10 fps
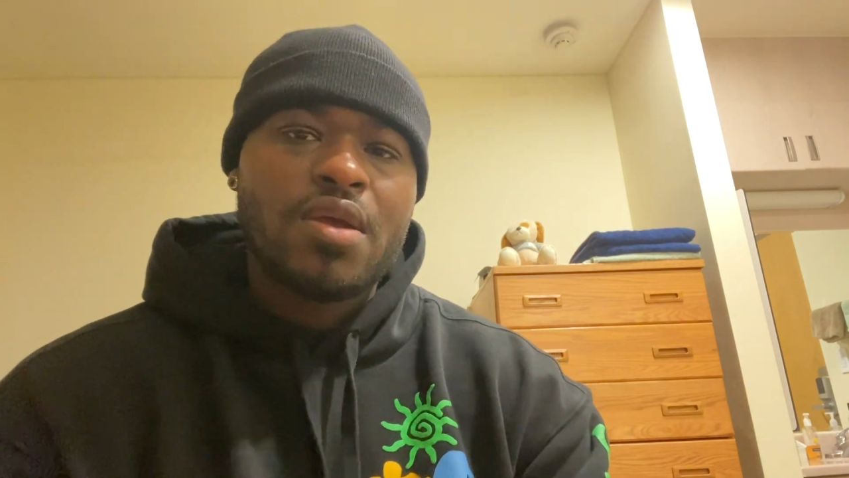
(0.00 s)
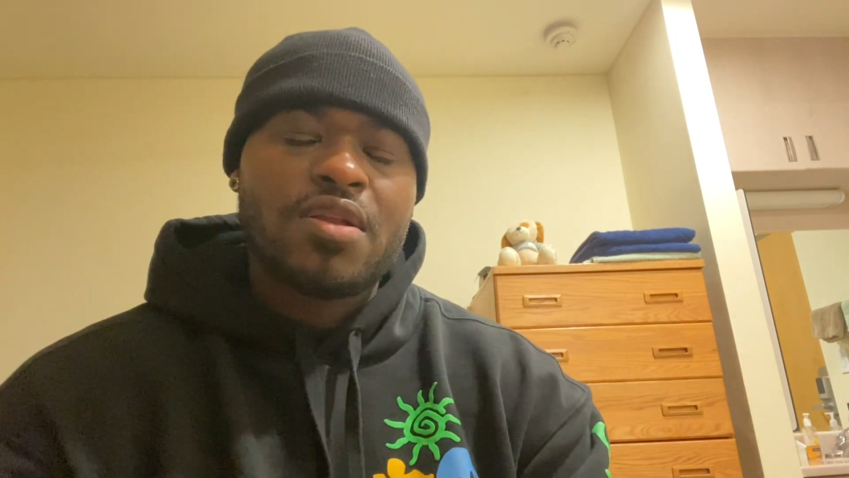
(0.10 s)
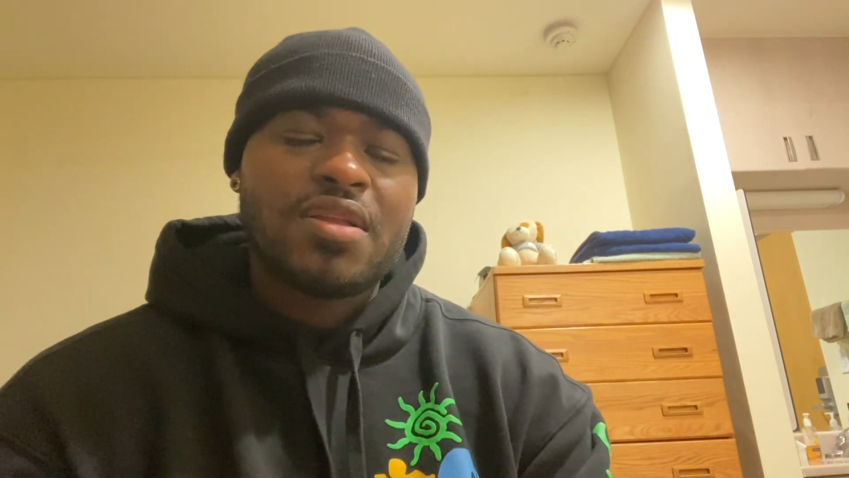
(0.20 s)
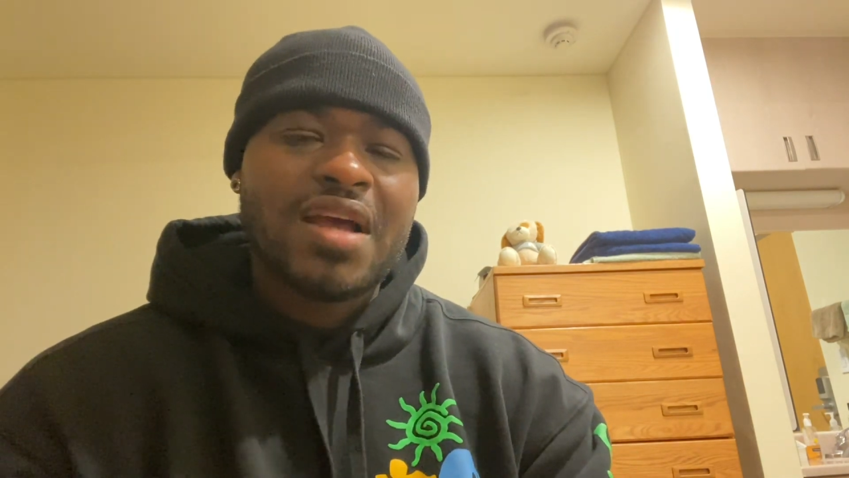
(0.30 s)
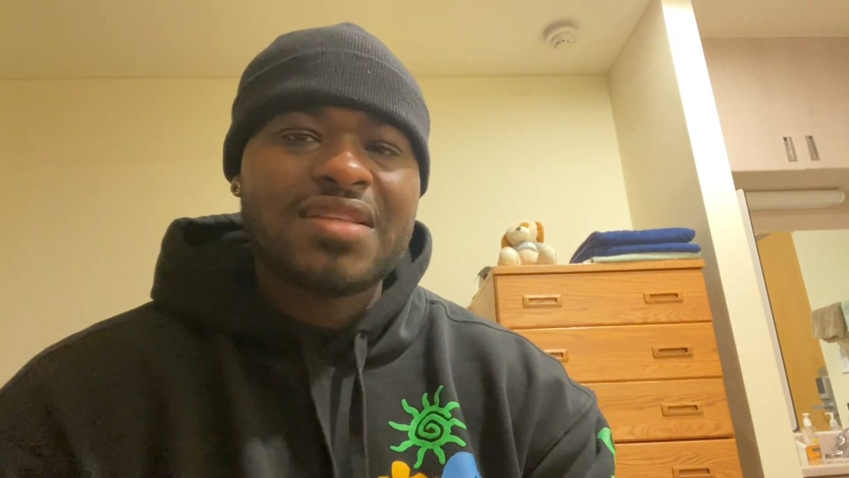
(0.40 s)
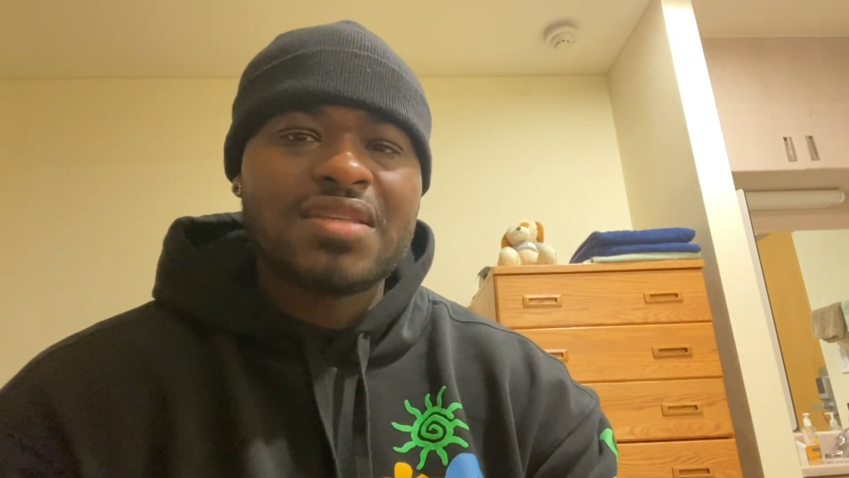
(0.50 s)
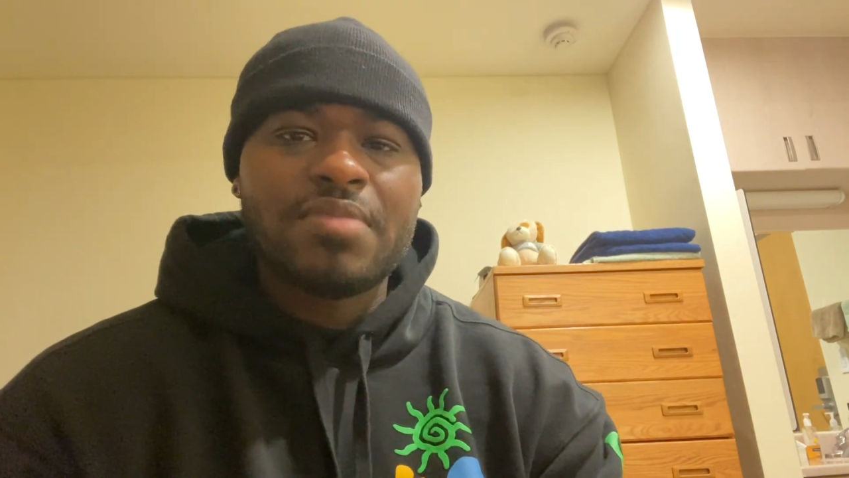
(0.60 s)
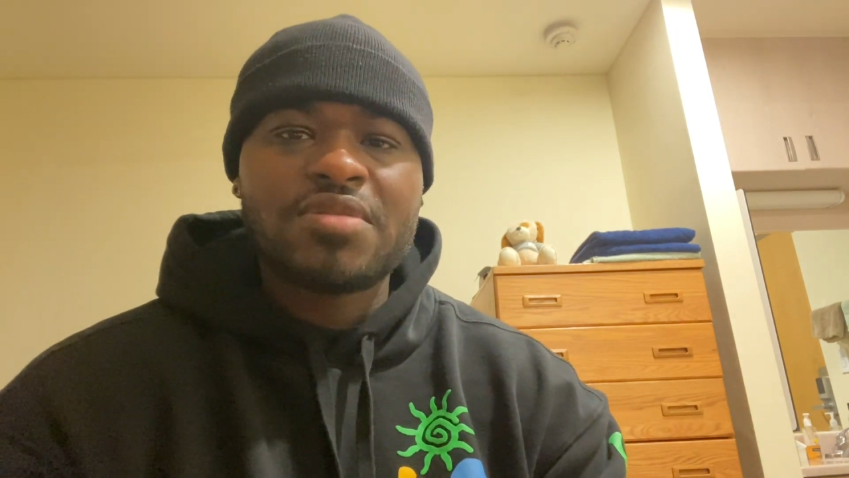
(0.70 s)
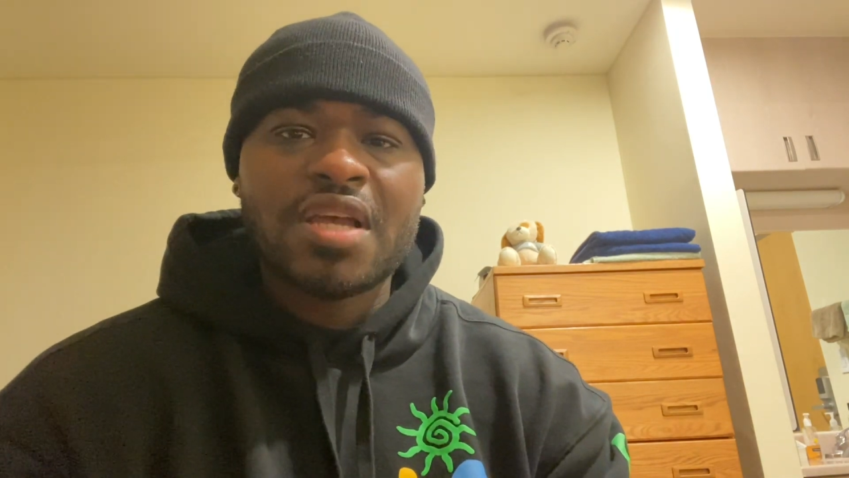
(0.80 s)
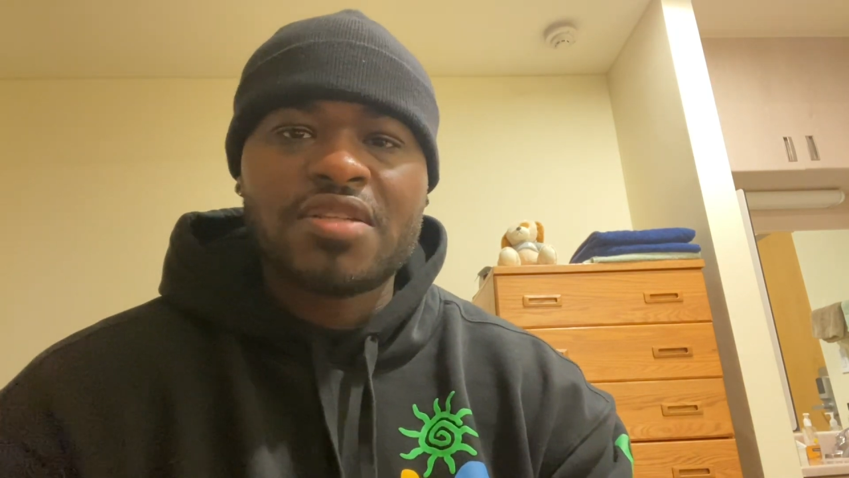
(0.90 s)
9
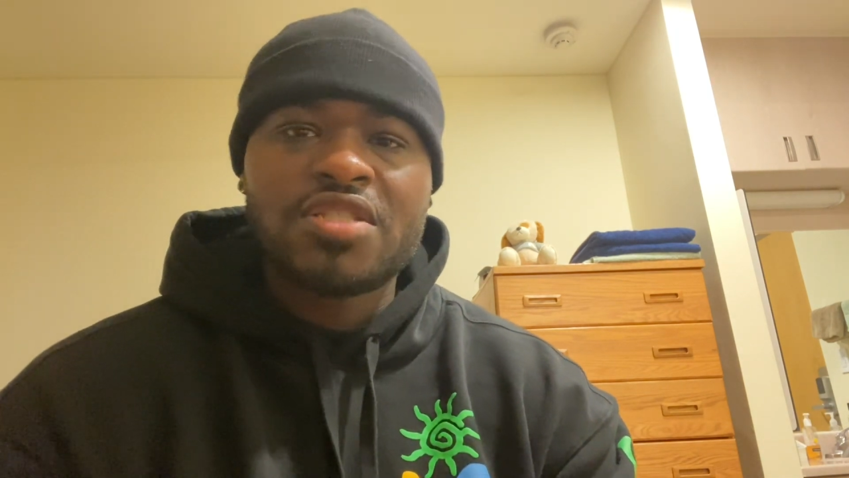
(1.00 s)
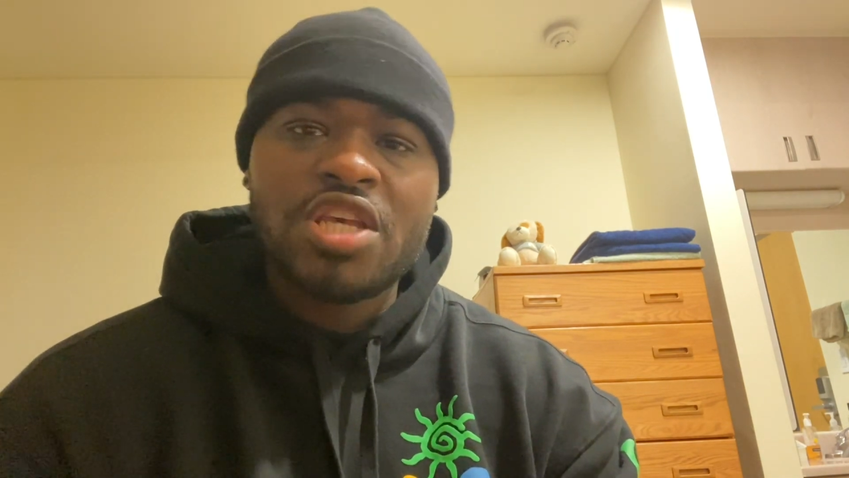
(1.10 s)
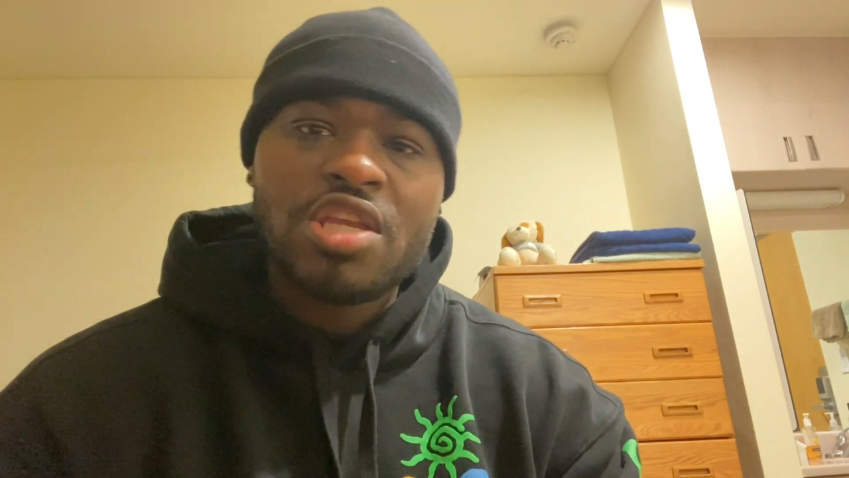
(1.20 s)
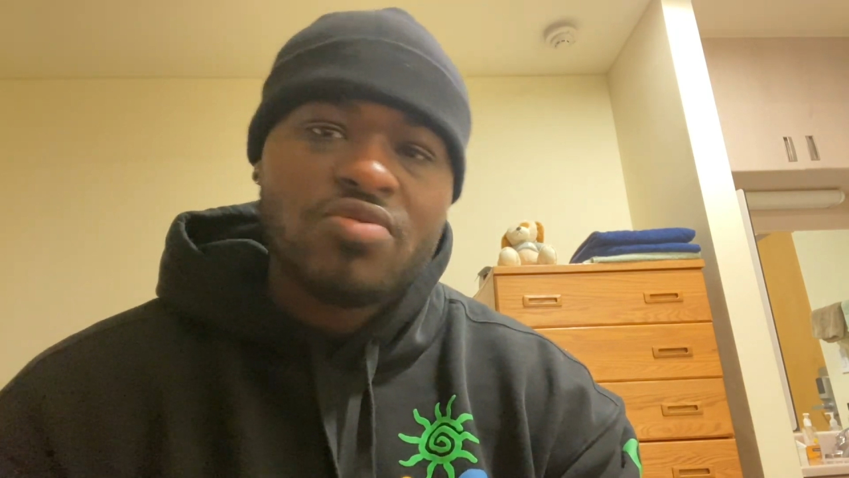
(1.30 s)
times out of 10,